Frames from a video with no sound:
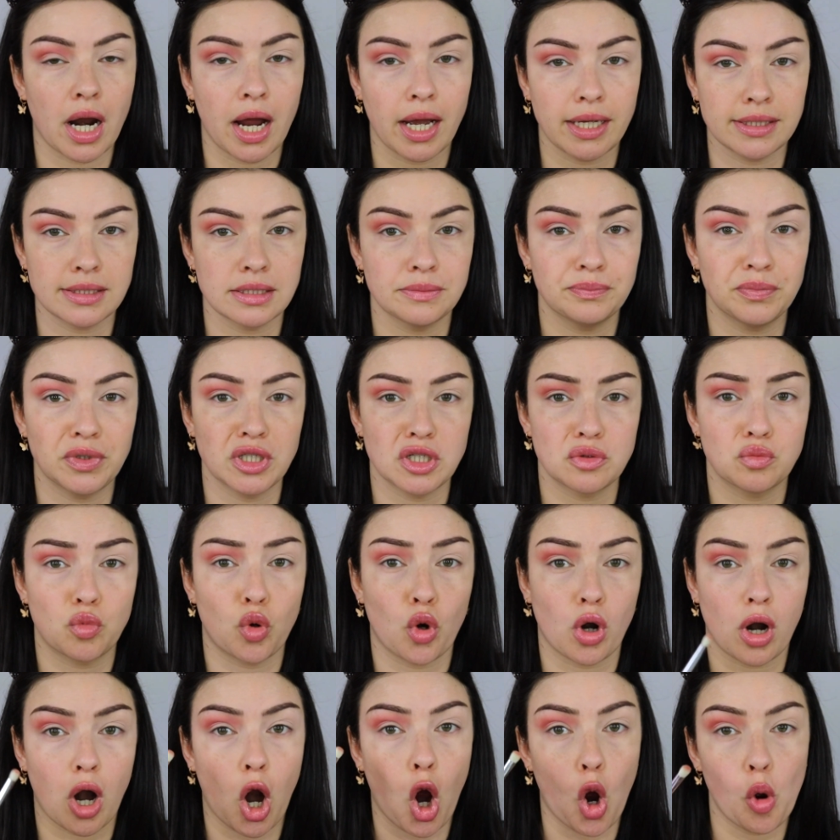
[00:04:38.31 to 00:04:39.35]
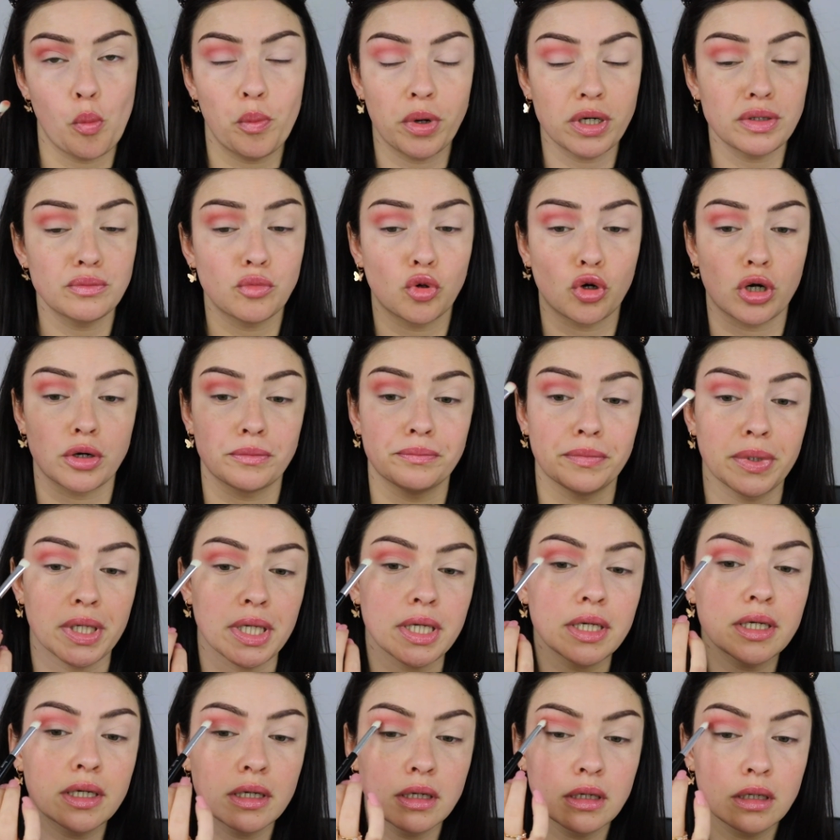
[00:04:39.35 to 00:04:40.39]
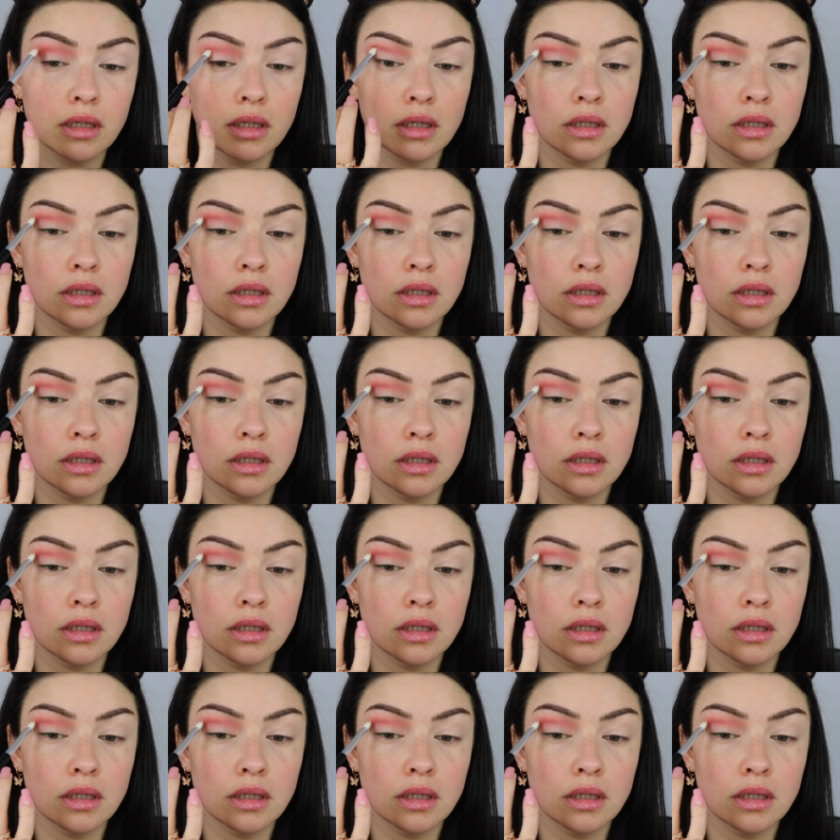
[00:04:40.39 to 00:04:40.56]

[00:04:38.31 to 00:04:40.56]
eyes appear more open, more big.